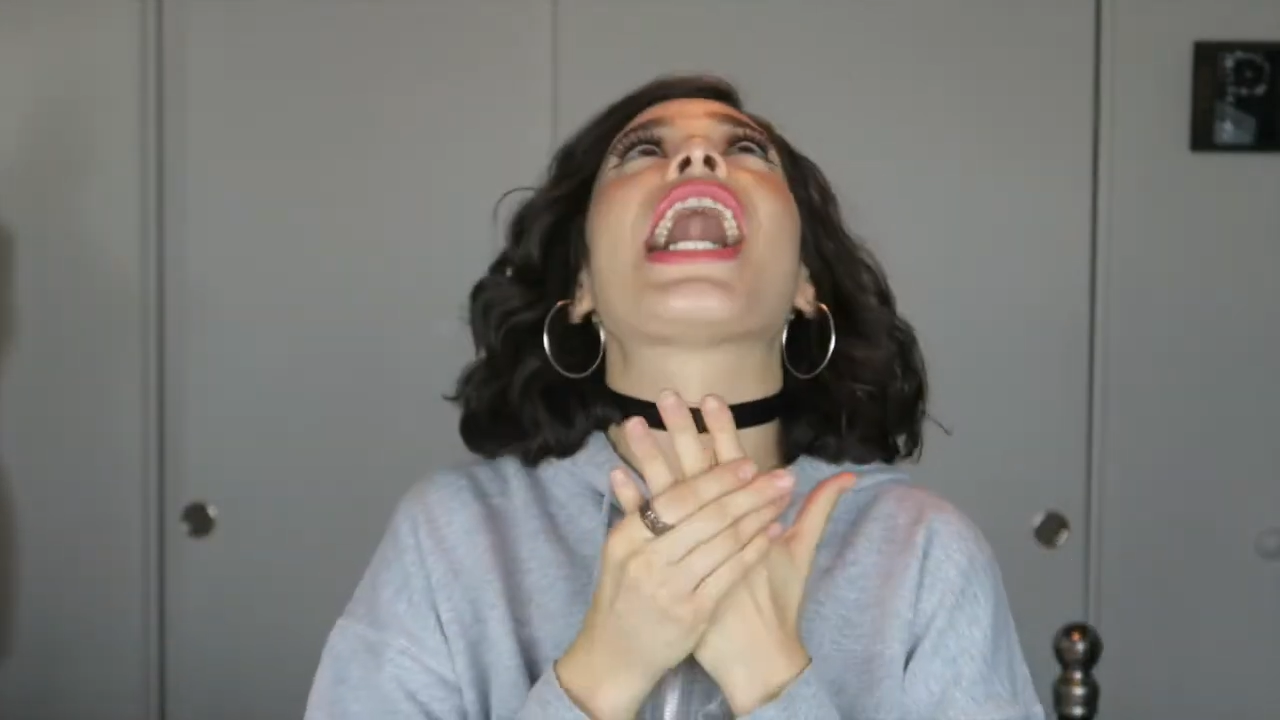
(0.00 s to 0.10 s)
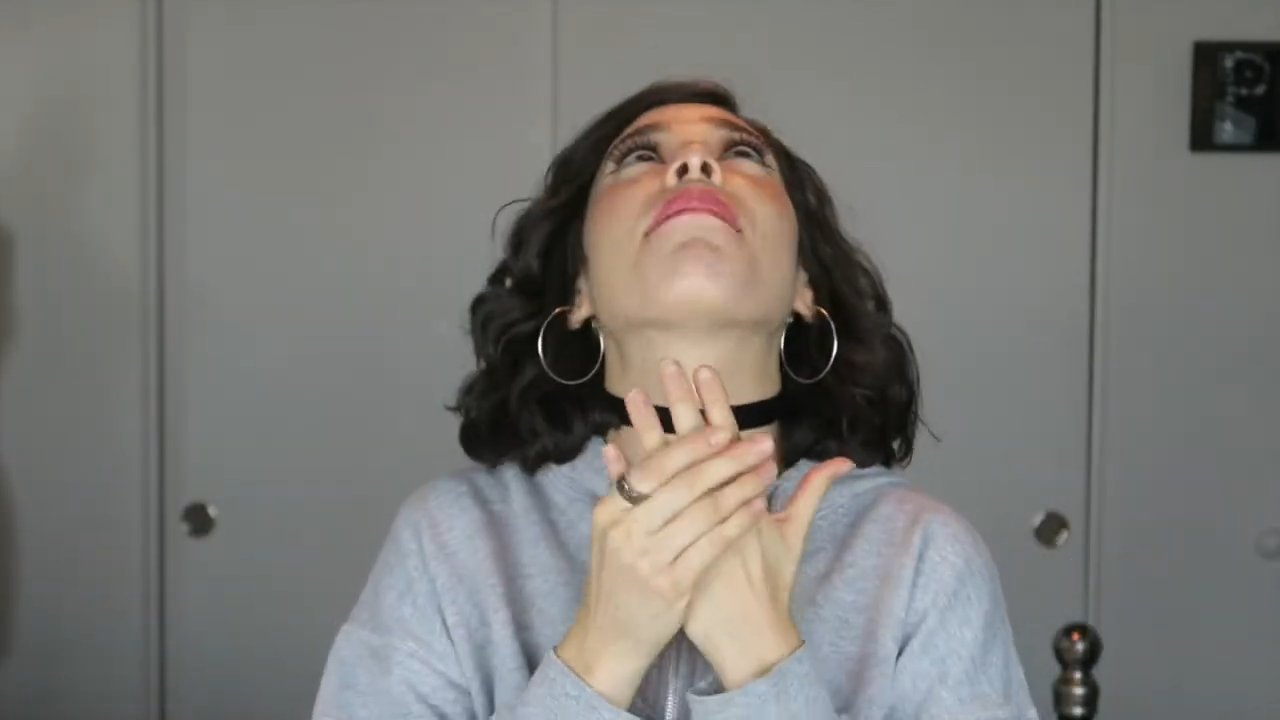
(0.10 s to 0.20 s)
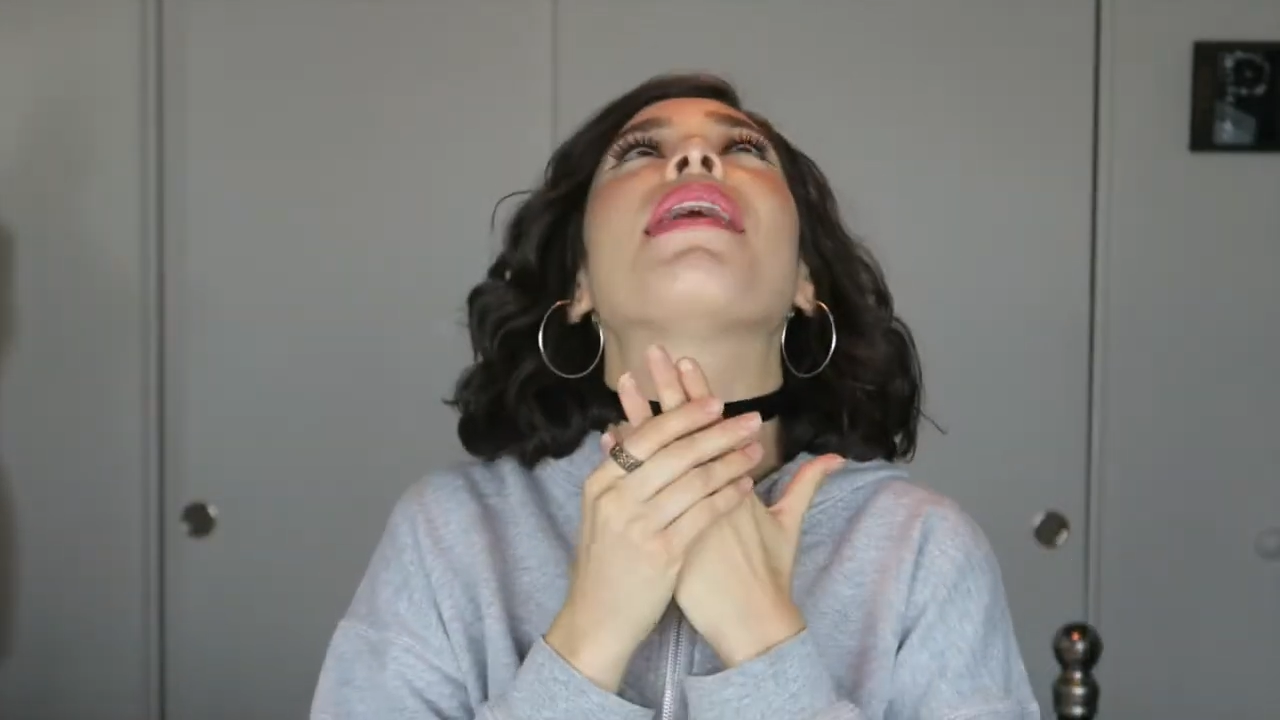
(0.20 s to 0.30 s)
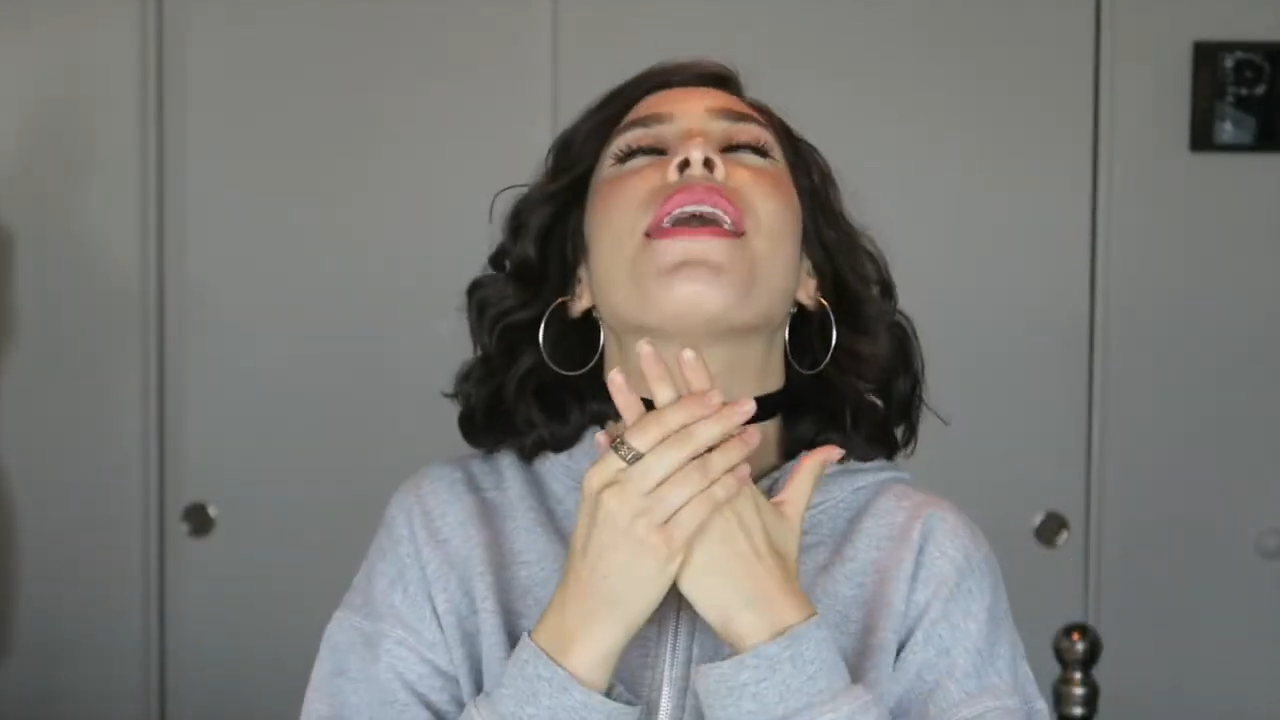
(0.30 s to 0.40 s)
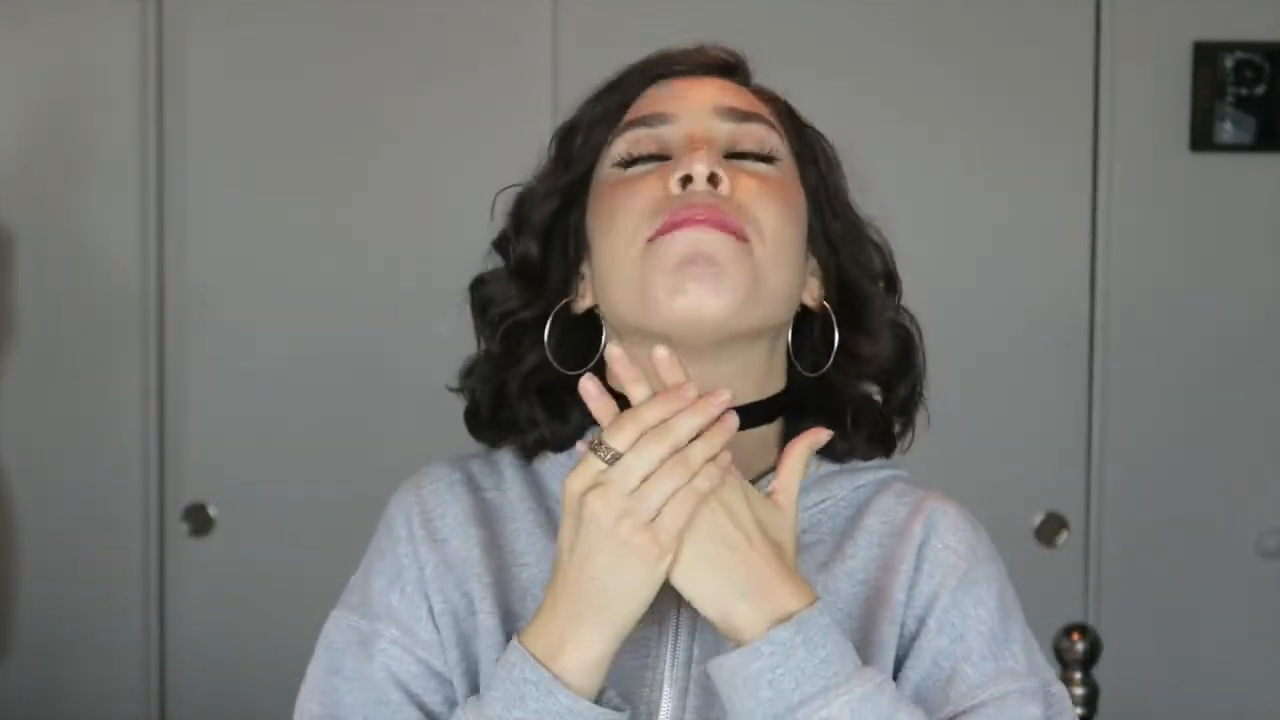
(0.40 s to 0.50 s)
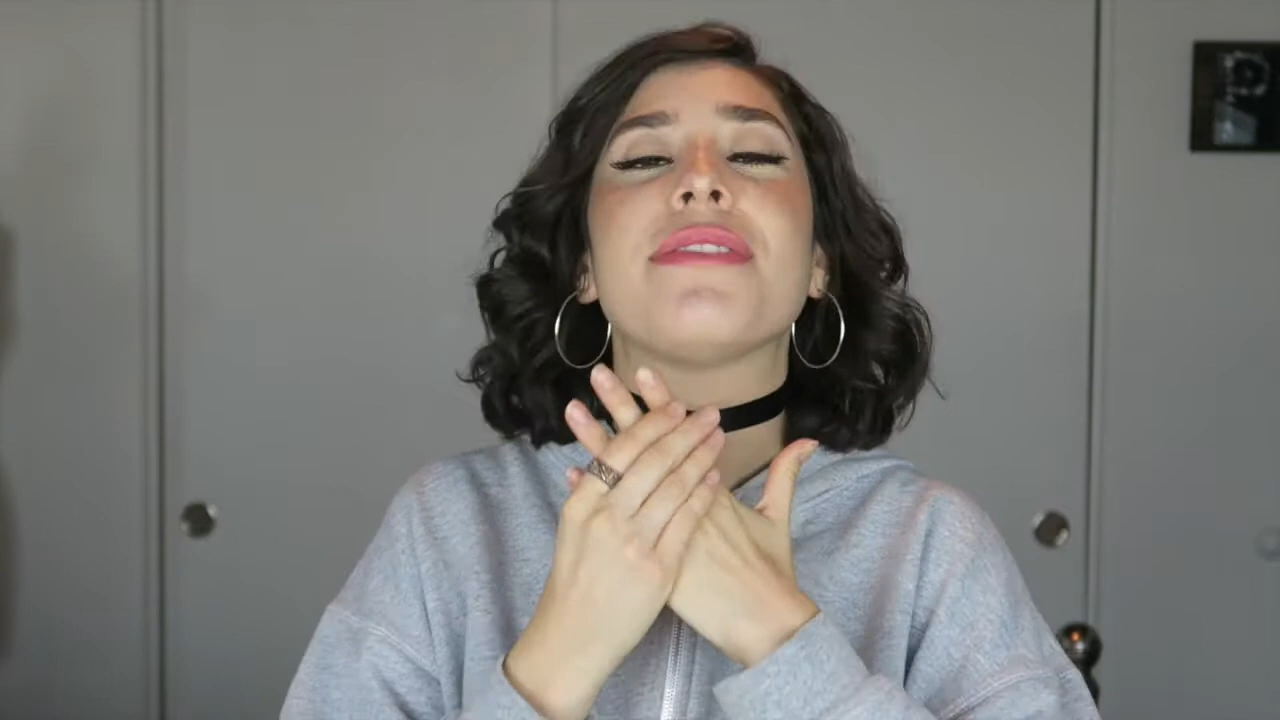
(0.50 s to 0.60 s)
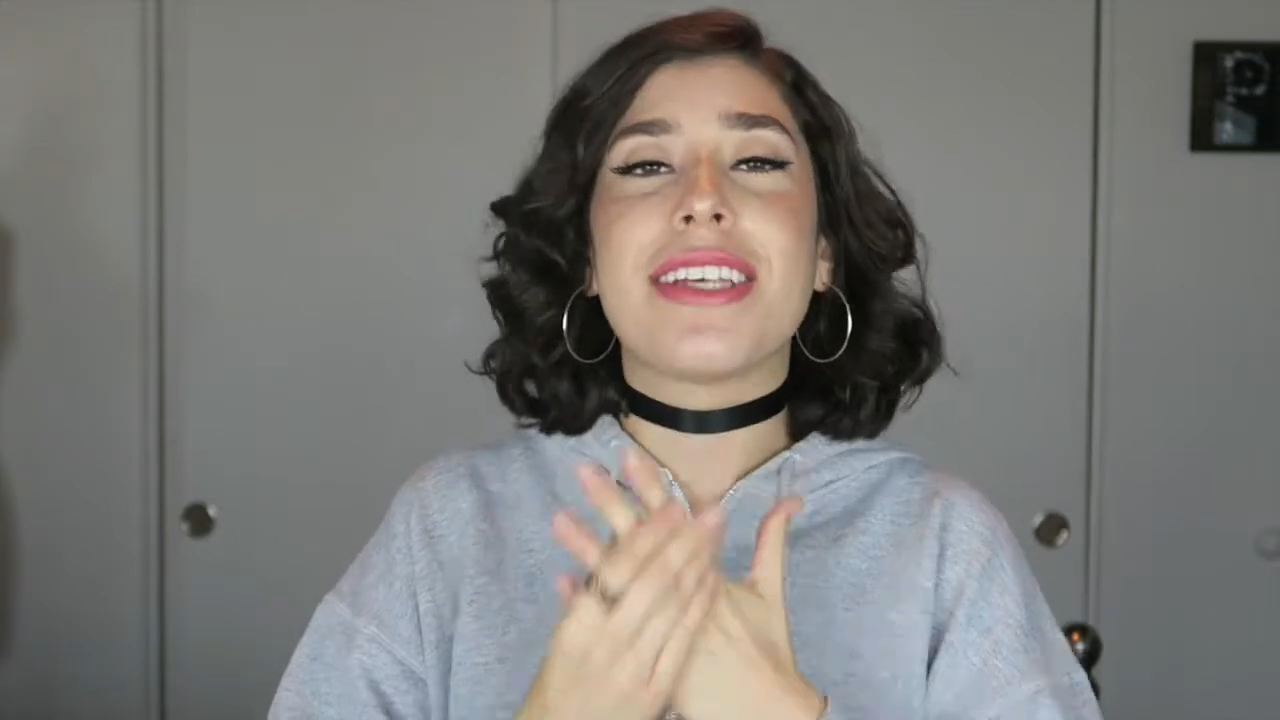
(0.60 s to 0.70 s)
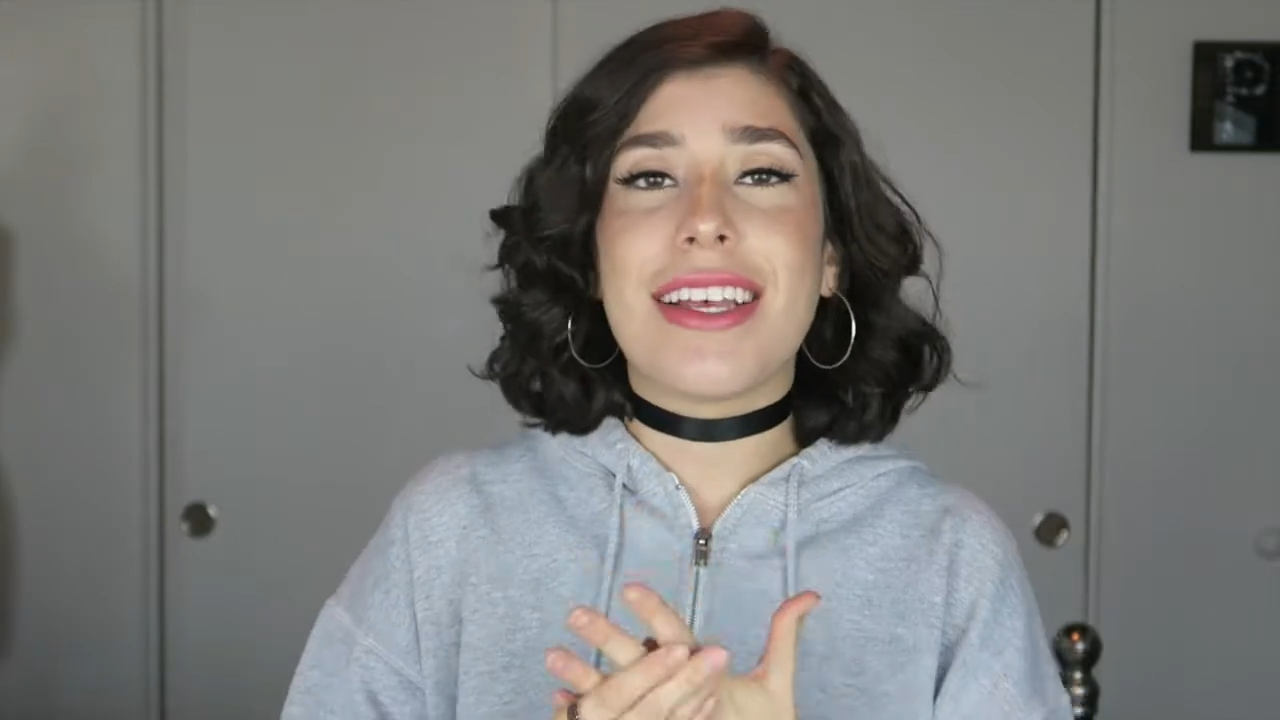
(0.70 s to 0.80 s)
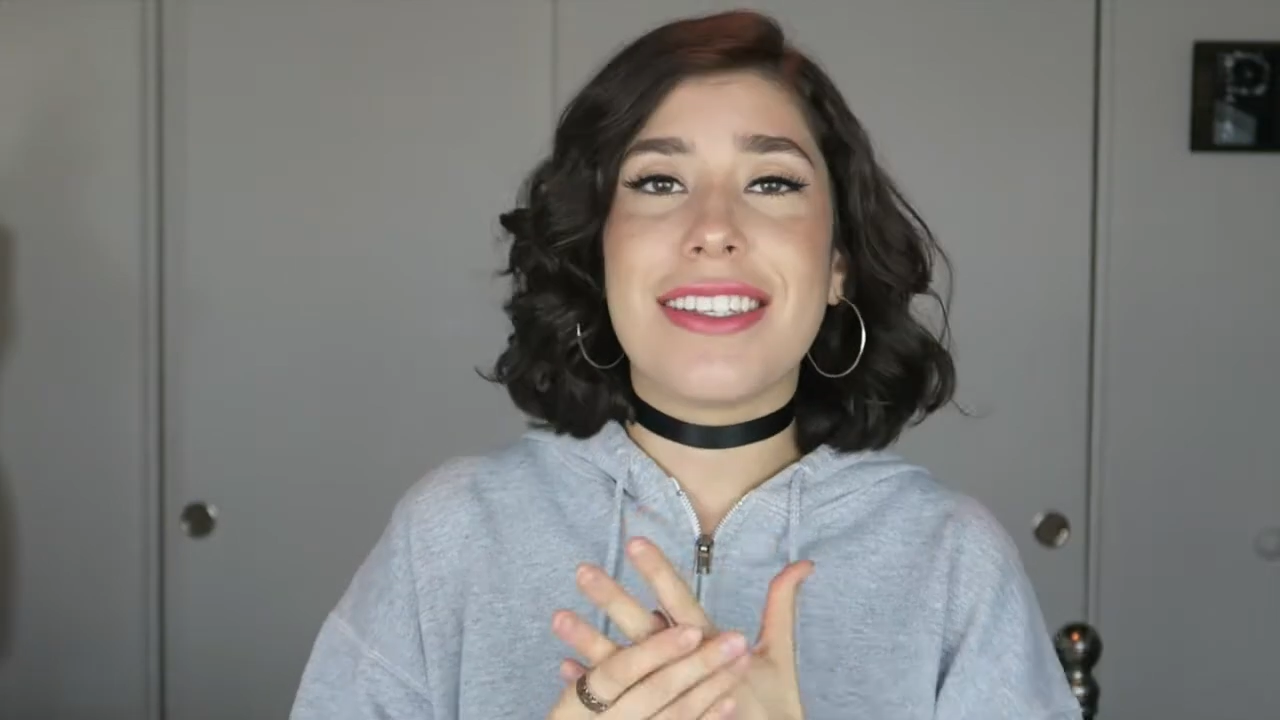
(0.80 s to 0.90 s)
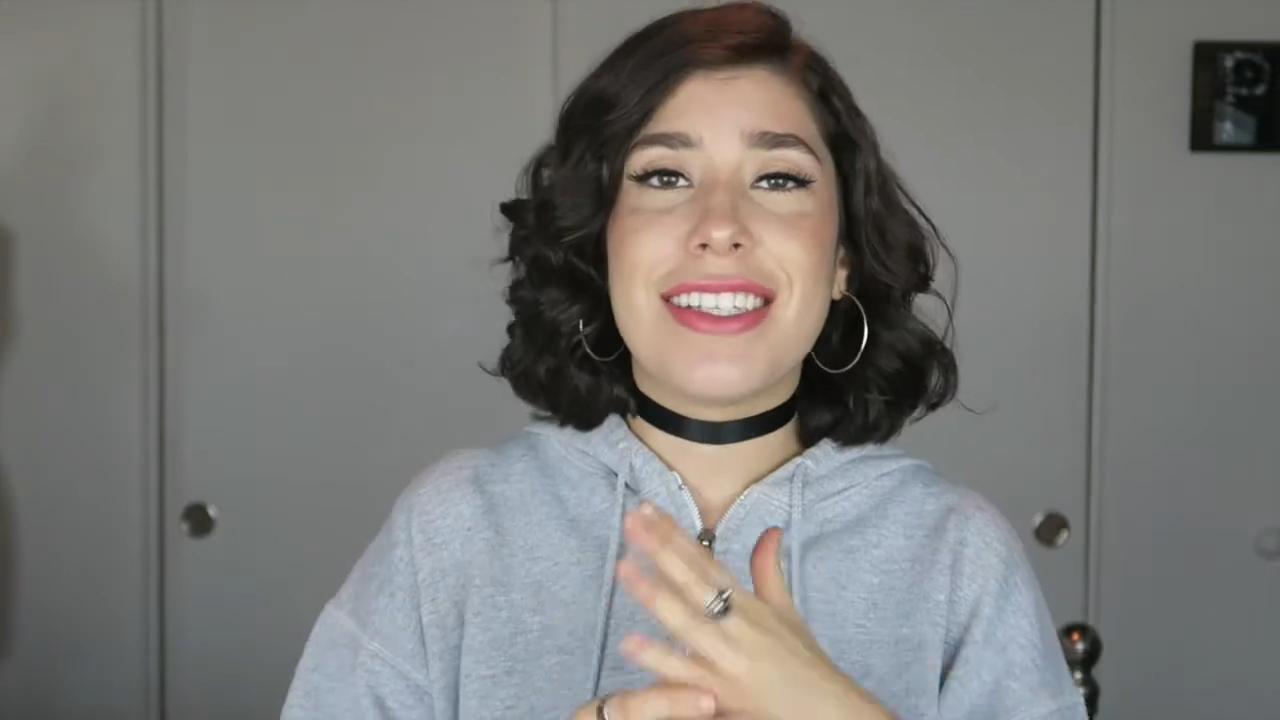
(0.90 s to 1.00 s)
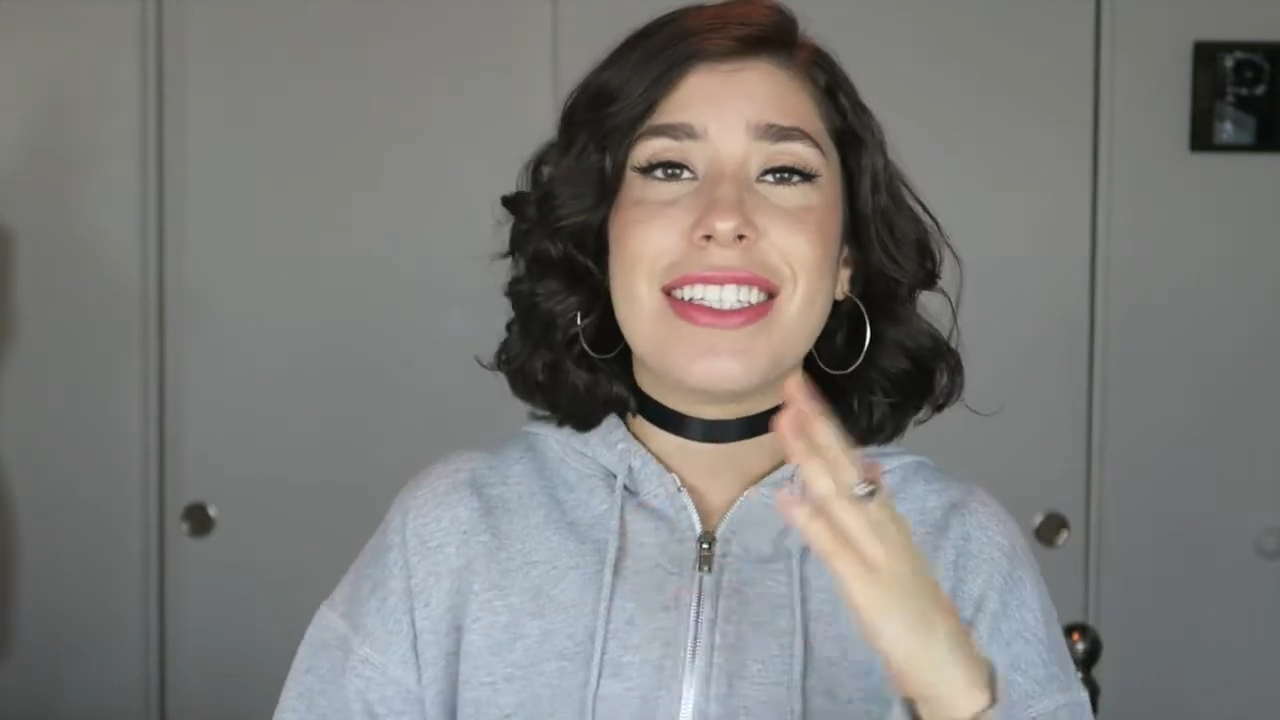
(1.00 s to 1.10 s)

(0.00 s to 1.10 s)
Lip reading: I'm obsessed.